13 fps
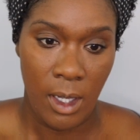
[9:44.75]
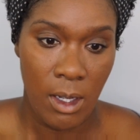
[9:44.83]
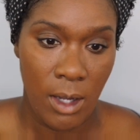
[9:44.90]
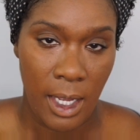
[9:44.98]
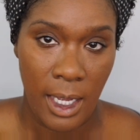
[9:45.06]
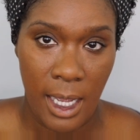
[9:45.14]

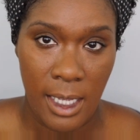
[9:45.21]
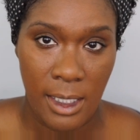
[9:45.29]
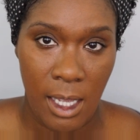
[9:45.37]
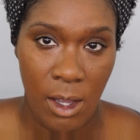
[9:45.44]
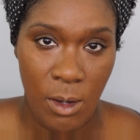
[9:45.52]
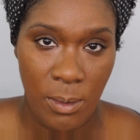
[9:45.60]
okay guys,
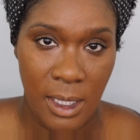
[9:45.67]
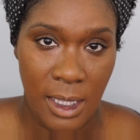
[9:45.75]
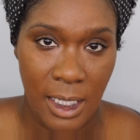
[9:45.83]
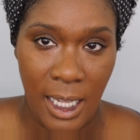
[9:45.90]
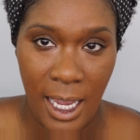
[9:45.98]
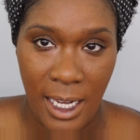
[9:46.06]
I hope
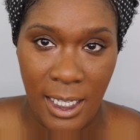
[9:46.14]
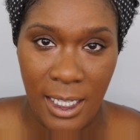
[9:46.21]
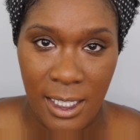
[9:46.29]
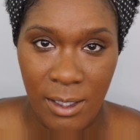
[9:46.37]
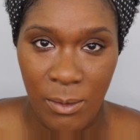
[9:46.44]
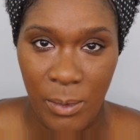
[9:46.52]
the lighting
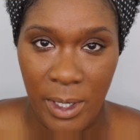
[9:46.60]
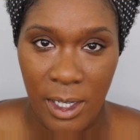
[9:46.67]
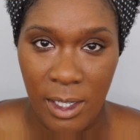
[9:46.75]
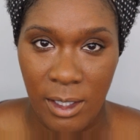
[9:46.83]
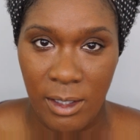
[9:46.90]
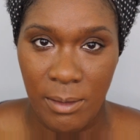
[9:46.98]
isn't
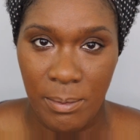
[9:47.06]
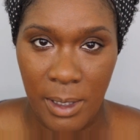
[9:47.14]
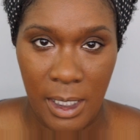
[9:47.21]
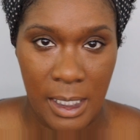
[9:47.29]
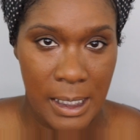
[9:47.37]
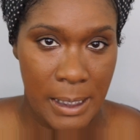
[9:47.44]
weird
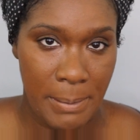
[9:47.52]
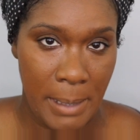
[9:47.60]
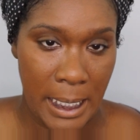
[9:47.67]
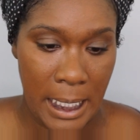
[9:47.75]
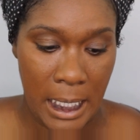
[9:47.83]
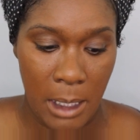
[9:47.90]
because my